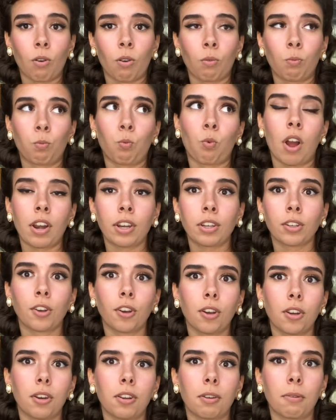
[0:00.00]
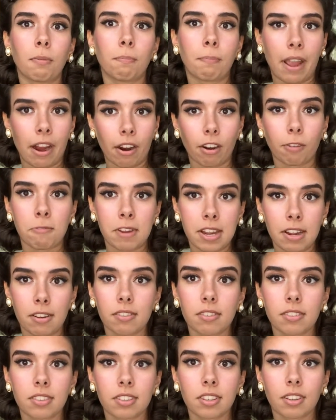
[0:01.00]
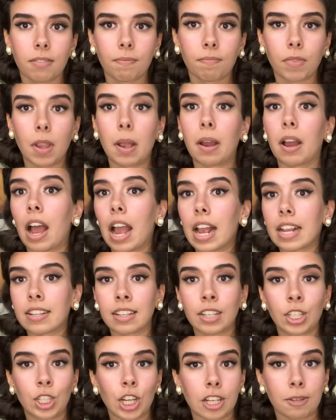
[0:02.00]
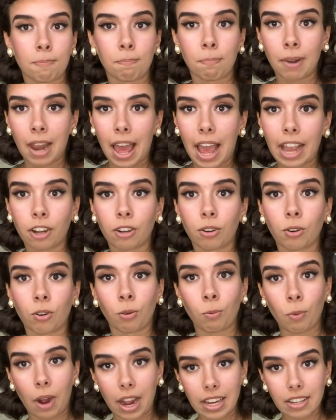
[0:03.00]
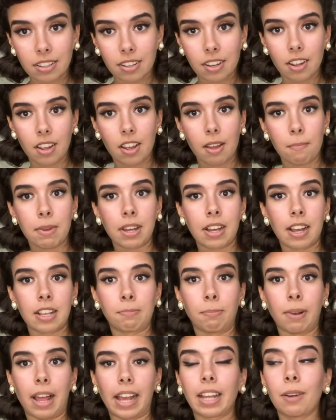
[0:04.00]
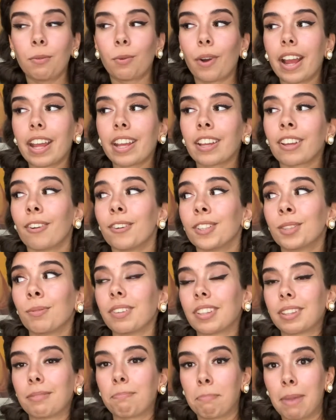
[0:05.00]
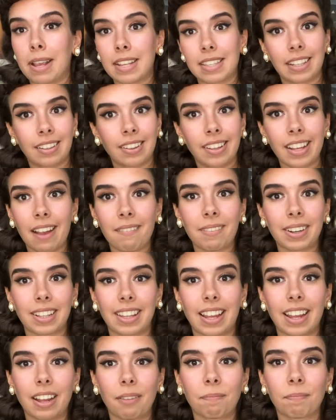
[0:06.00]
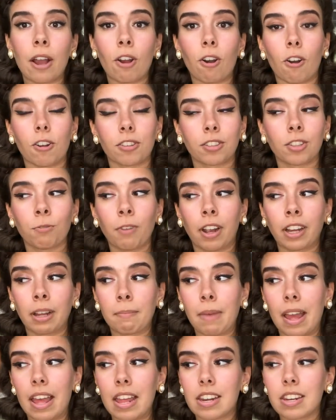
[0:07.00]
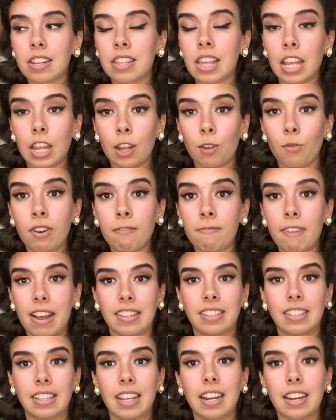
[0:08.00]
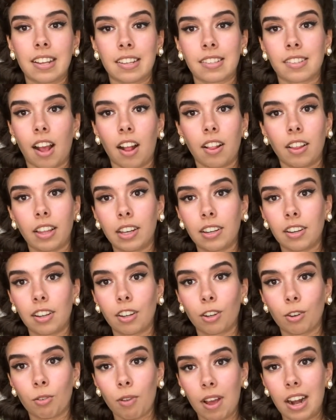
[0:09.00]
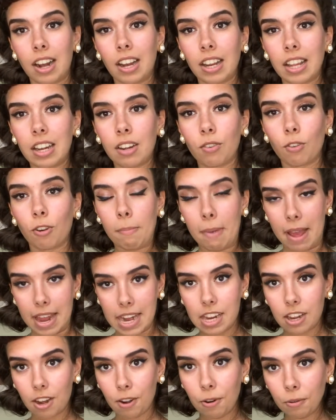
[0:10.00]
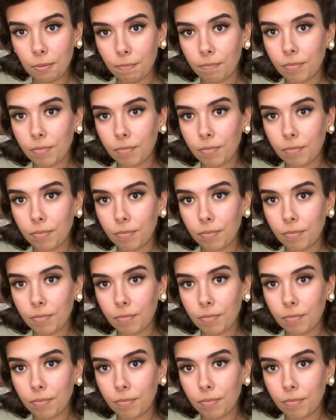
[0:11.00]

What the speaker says: one good pair of heels. I suggest black or white, because black and white goes with basically everything. I also recommend that you invest in a solid crinoline or petticoat,